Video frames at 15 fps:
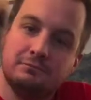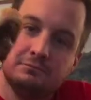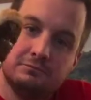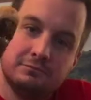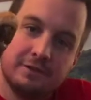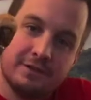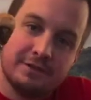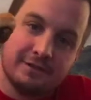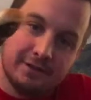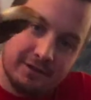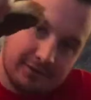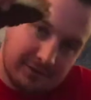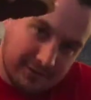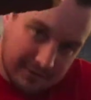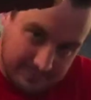that's
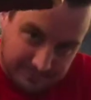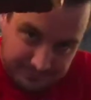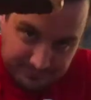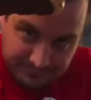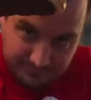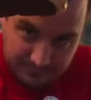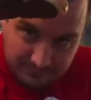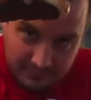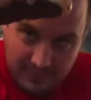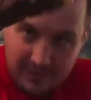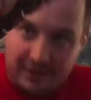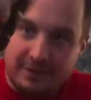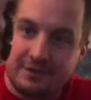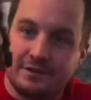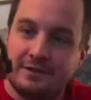nice.
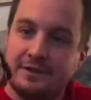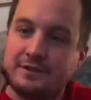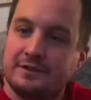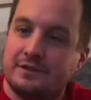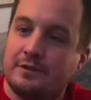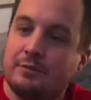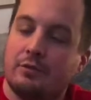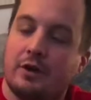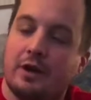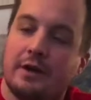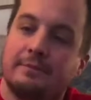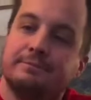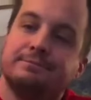It sticks to the bread.